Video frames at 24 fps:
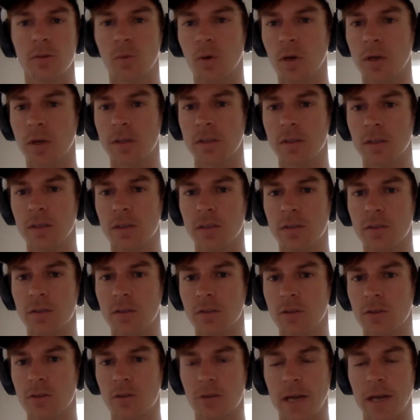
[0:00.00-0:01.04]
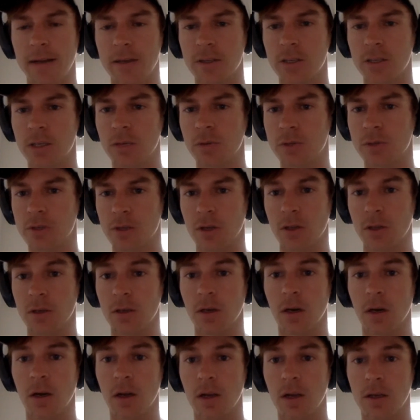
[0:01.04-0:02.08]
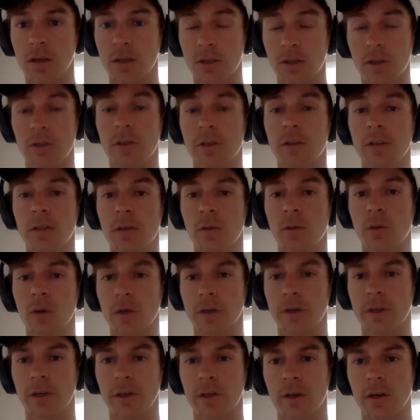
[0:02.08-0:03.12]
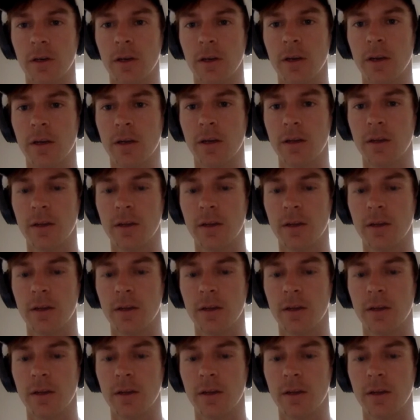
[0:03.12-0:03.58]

One is is the strategy, which y'all are clearly working on.